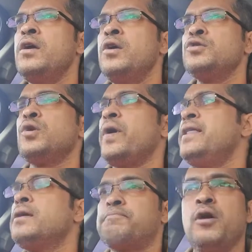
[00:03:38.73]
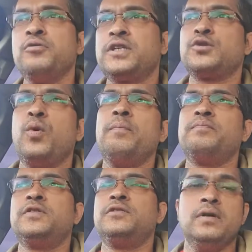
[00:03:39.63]
So in the process, what
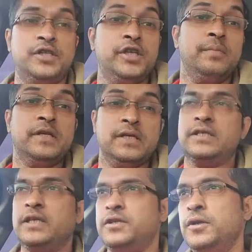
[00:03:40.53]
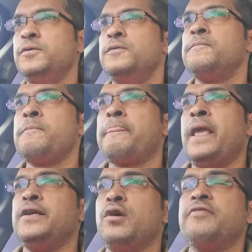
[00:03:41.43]
GBTC do
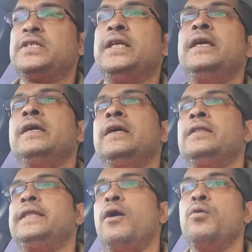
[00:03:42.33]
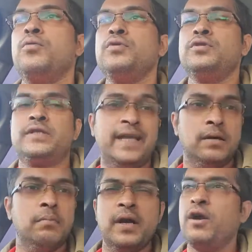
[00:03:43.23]
is obviously they'll take the
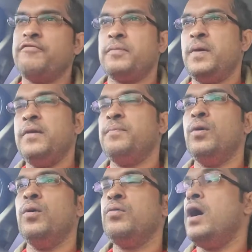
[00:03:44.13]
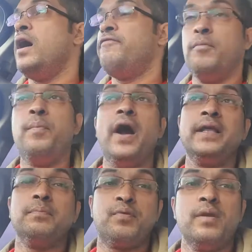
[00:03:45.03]
money off the people for buying
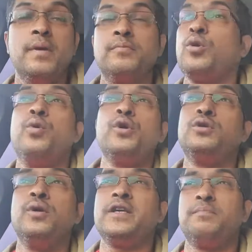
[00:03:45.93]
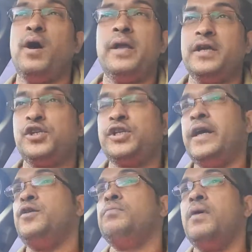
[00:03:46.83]
the premium. So all you're doing is buying a share.
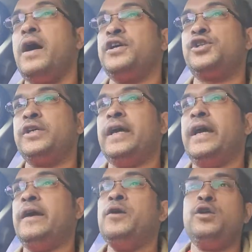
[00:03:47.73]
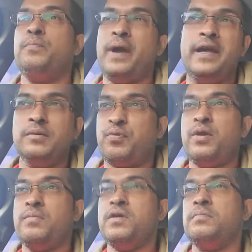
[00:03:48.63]
You buy a share, you pay the
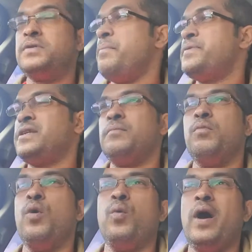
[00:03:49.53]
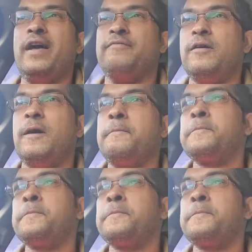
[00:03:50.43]
premium, 10% more, whatever,